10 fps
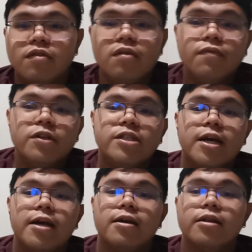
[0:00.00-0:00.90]
The sulfur
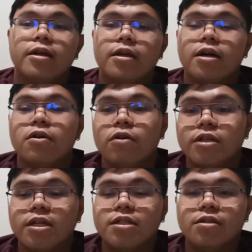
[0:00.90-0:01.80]
cycle, in
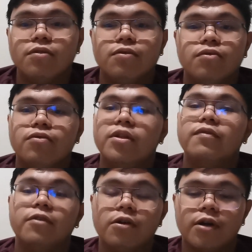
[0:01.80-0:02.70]
accordance to
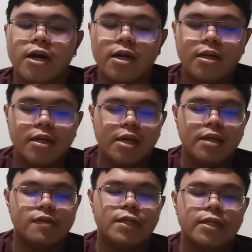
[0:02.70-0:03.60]
the flora,
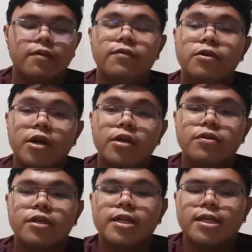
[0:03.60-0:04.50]
is that the flora
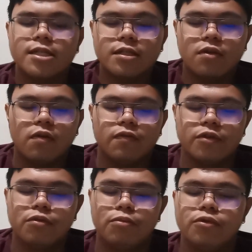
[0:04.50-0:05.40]
utilizes
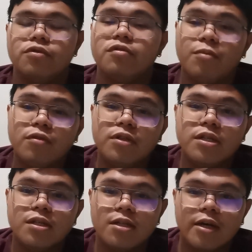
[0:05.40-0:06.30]
sulfur to produce
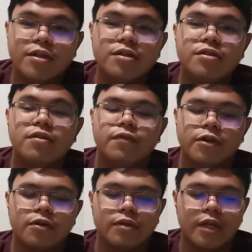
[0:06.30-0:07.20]
proteins and other
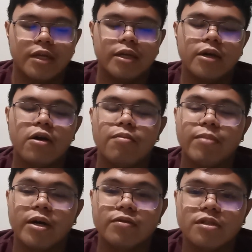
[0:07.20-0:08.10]
sulfur-containing
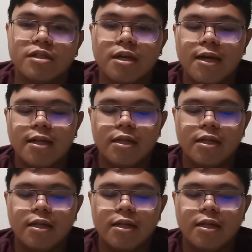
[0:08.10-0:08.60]
compounds